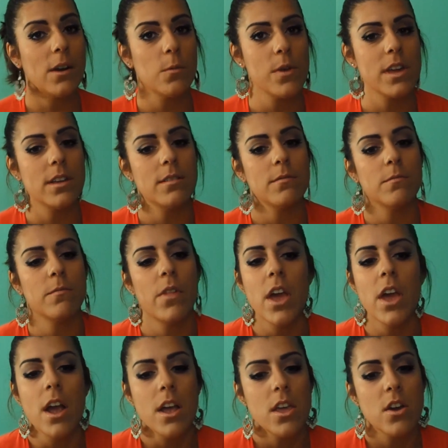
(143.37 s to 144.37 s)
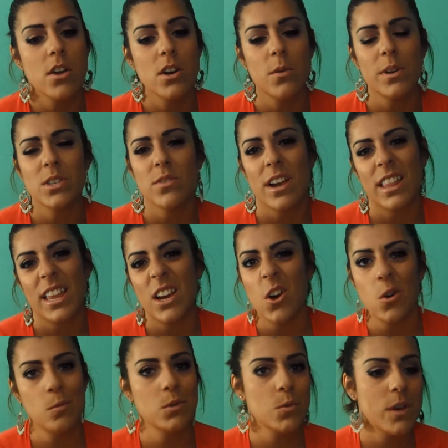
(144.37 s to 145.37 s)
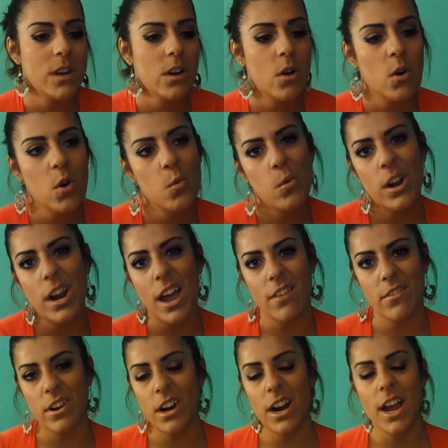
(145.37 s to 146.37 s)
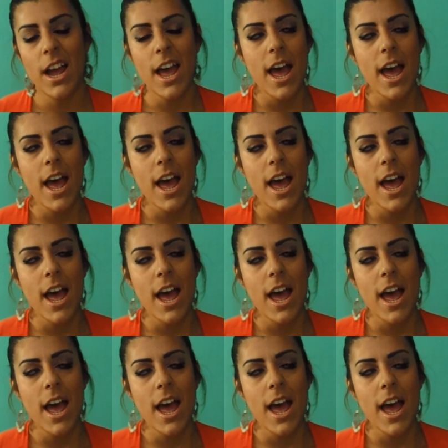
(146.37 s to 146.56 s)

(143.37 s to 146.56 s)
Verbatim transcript: We can, you can always write like home sweet home, whatever,